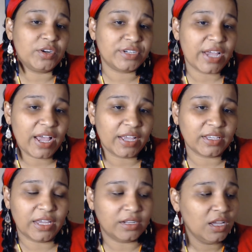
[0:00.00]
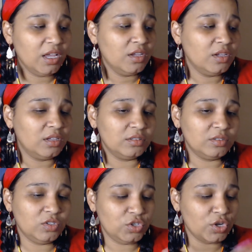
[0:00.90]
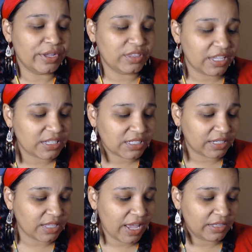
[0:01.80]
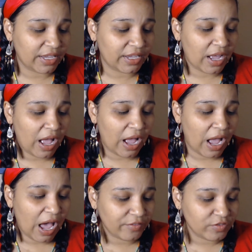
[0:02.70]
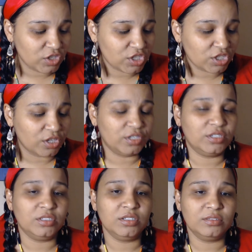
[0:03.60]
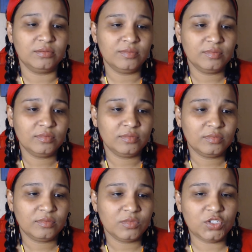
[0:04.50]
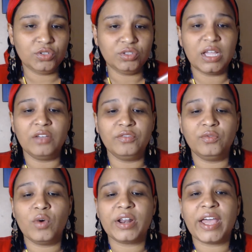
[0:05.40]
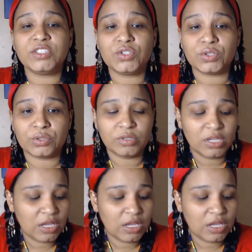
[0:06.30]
duck and, you know, and things like that. Like, I've just learned to love what I do.